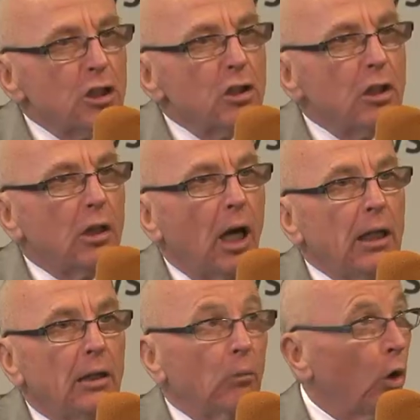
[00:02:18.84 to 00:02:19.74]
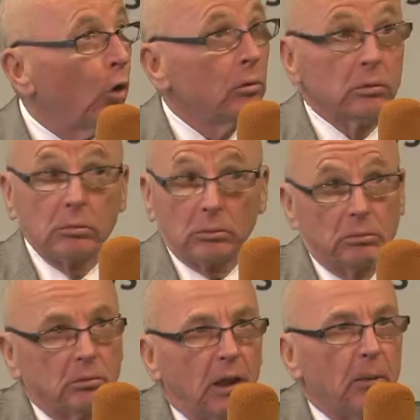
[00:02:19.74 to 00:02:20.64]
to guide them. Oh,
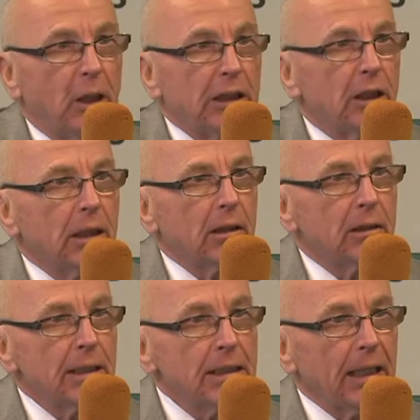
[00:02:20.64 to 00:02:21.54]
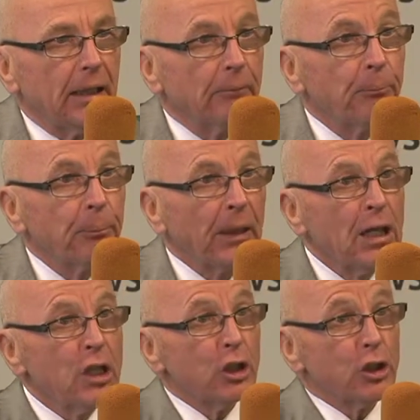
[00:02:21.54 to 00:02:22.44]
they might not get the listing.
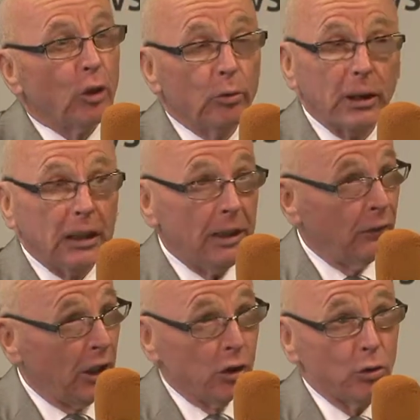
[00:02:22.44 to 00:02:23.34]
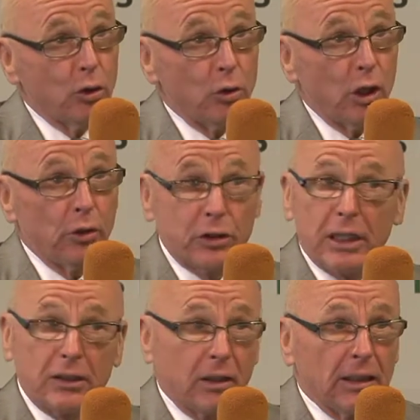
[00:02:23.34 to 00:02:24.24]
So if they don't do all those
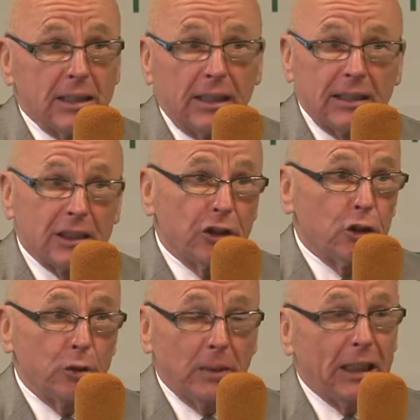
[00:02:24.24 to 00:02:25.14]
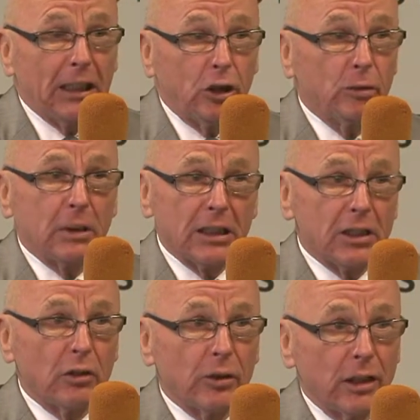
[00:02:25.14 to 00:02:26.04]
things, the listing doesn't do me any good because
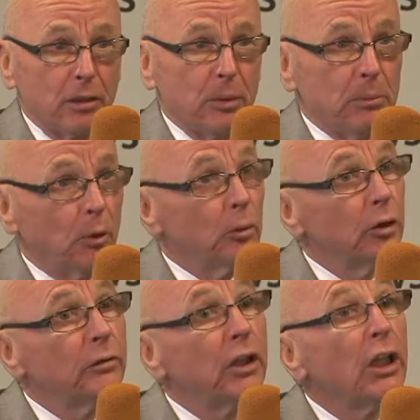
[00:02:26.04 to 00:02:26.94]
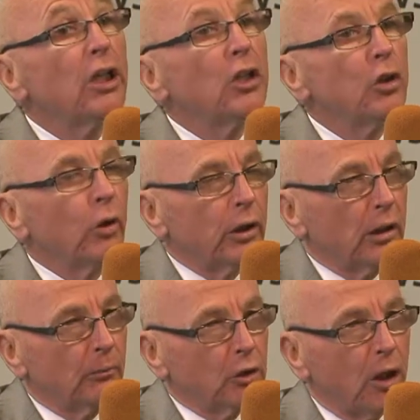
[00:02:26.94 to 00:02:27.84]
they don't get the people moved, don't get
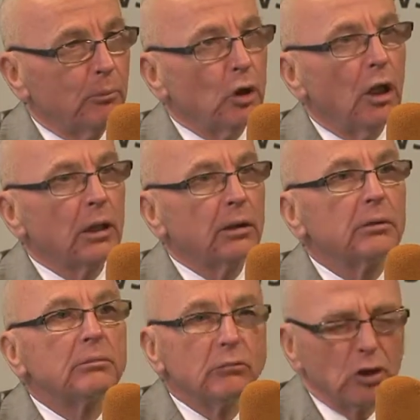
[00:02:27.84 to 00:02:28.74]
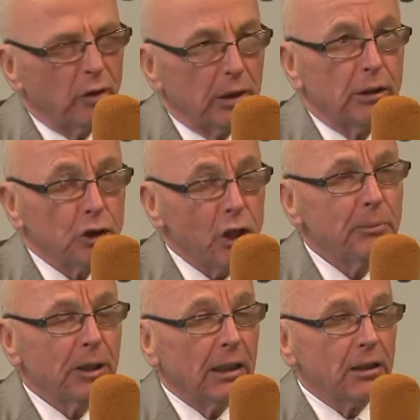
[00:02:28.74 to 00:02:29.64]
them top dollar, don't get the job done.